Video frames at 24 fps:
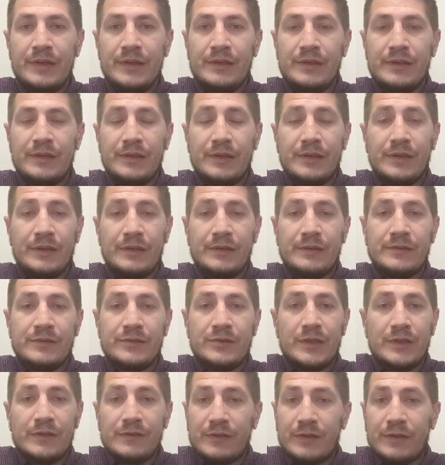It's
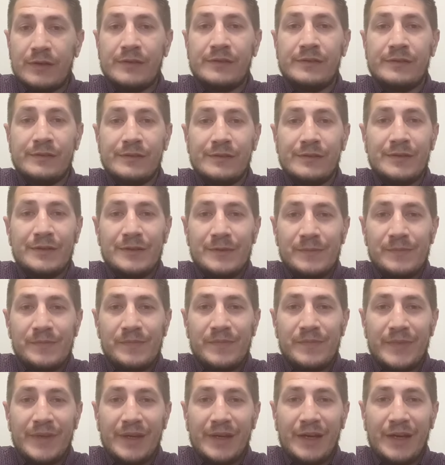just because
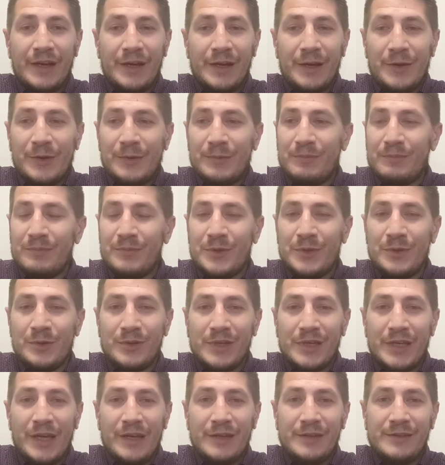you
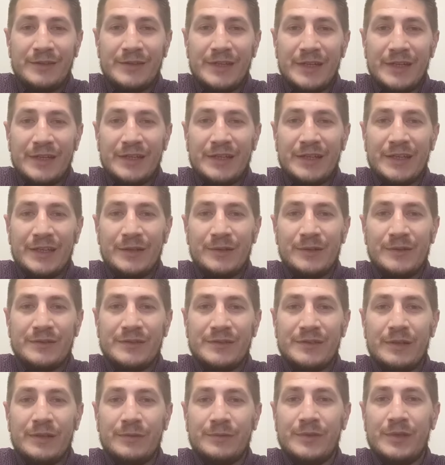can't dedicate
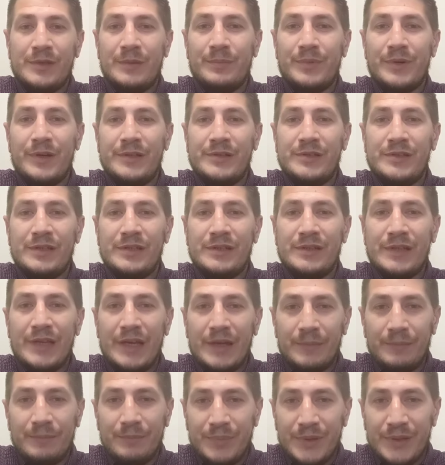yourself to a project
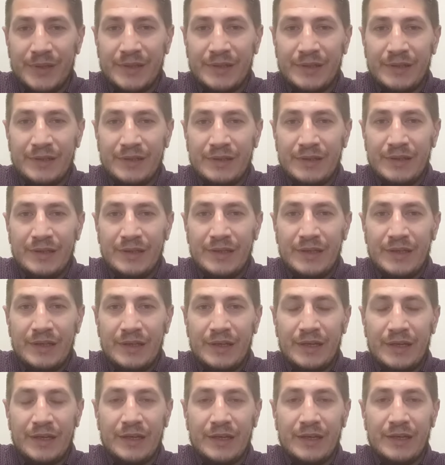that big
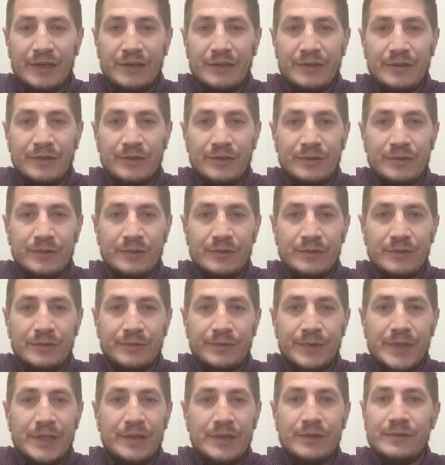and do
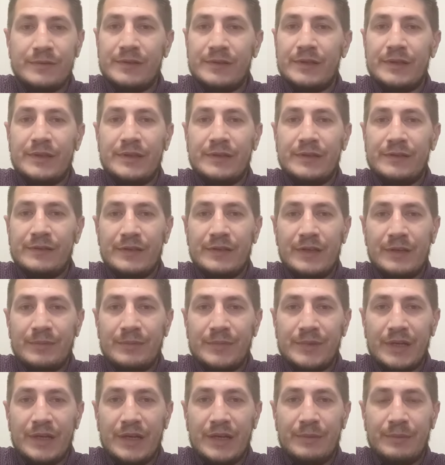videos at the same
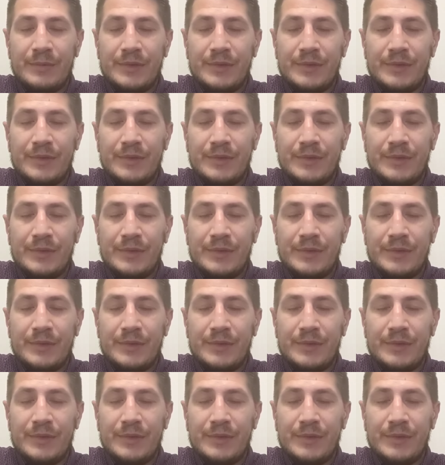time.